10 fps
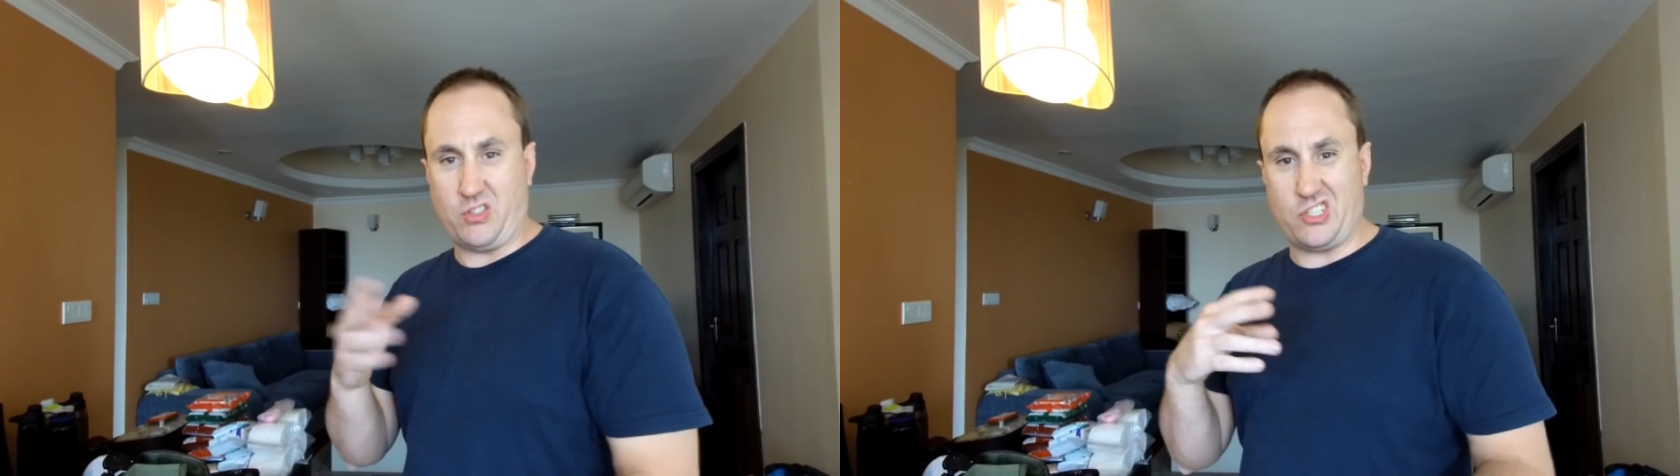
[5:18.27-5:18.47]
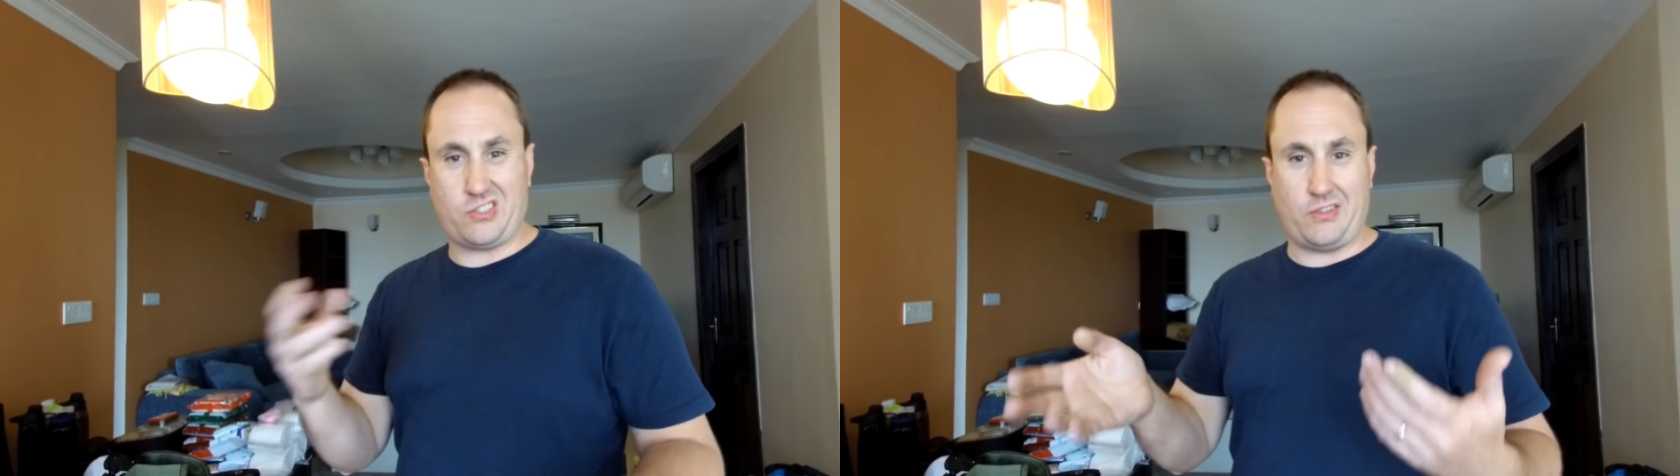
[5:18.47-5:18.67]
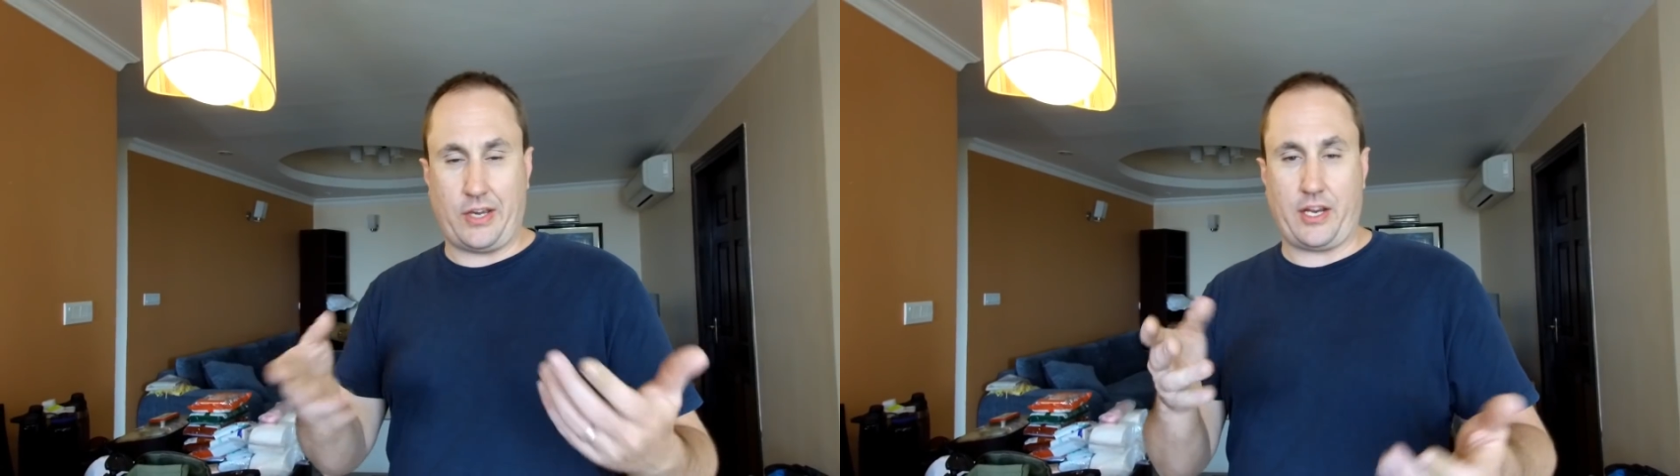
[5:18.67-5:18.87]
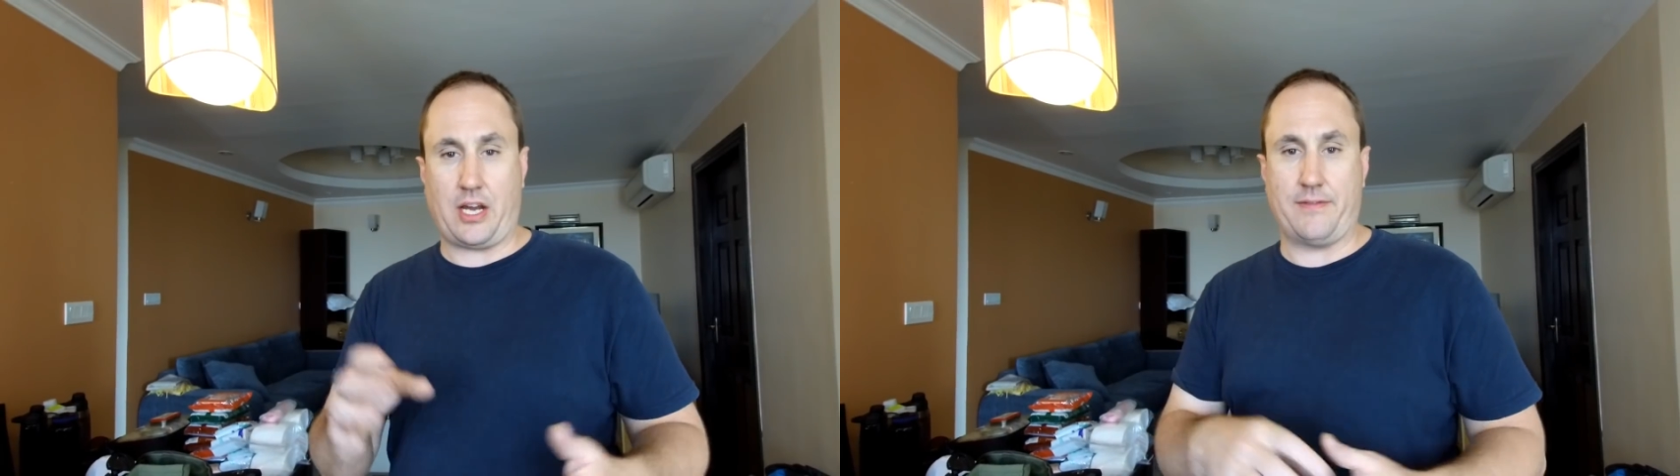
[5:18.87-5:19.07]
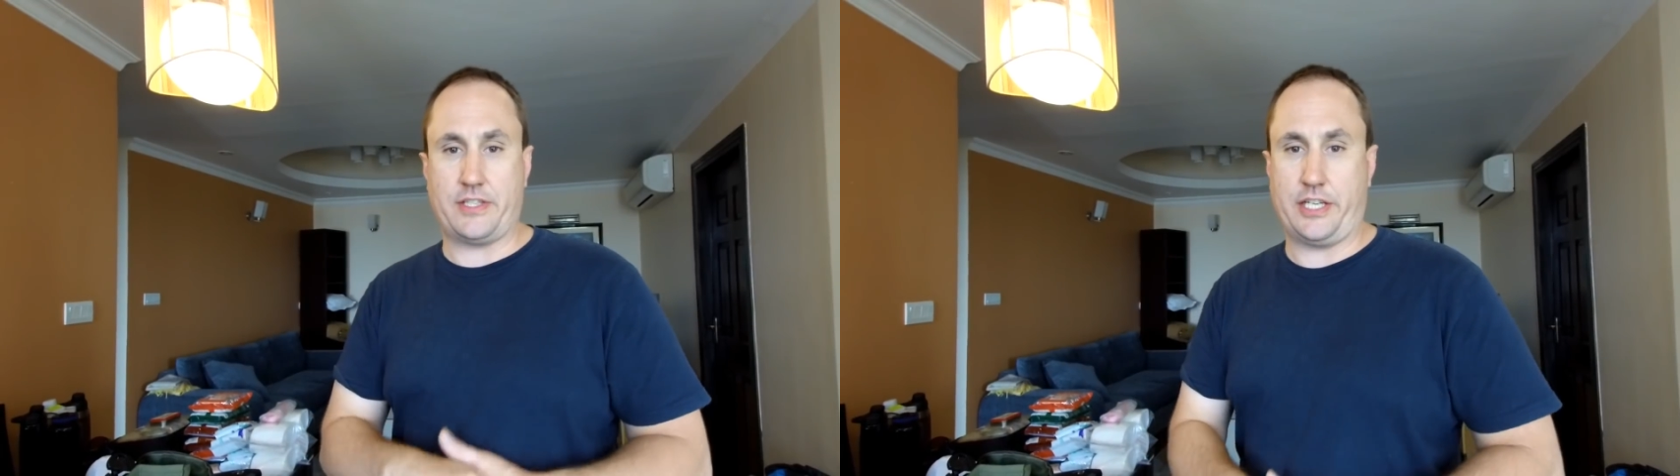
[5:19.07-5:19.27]
just you get in
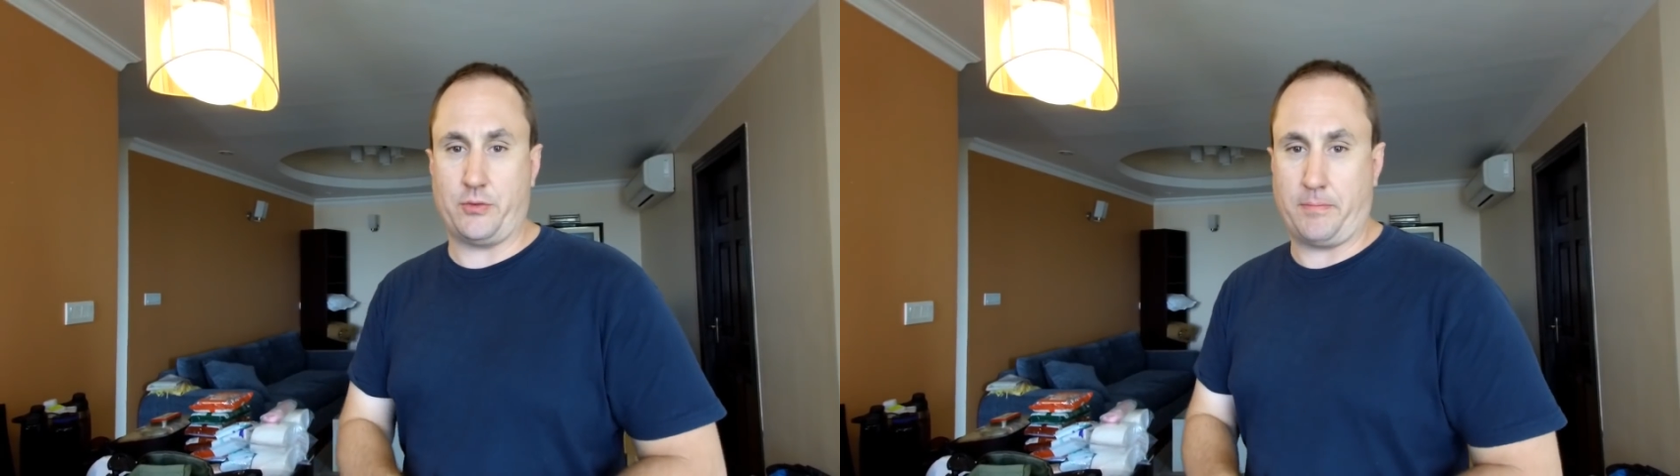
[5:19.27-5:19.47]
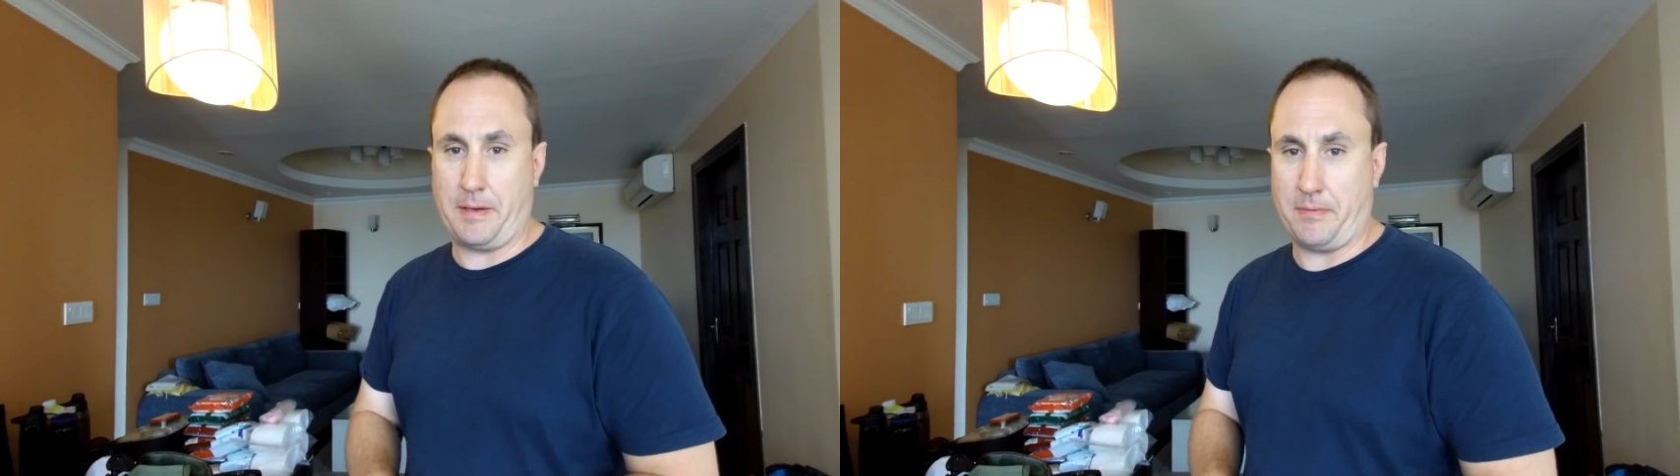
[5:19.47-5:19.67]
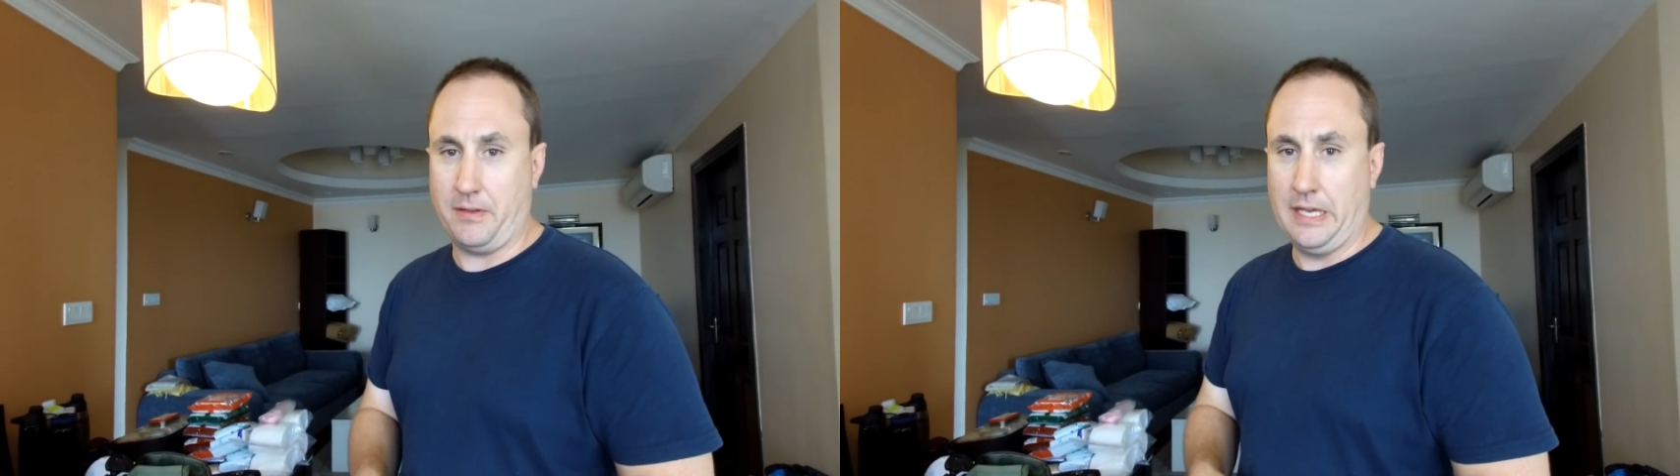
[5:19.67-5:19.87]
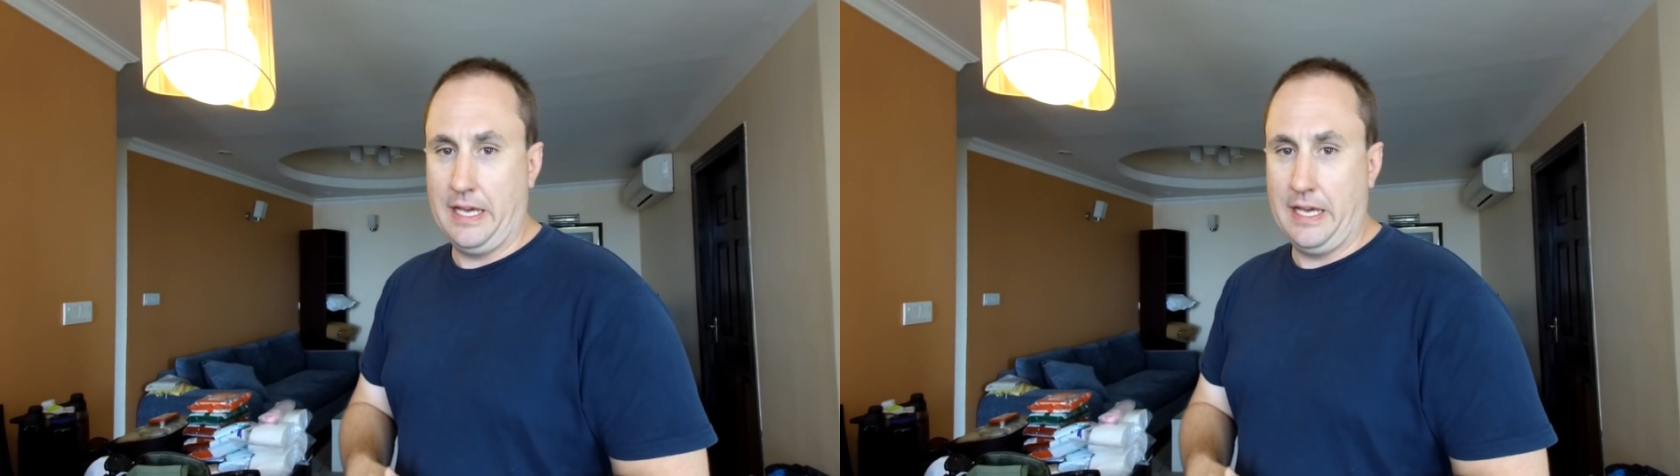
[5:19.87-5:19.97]
conversation with people.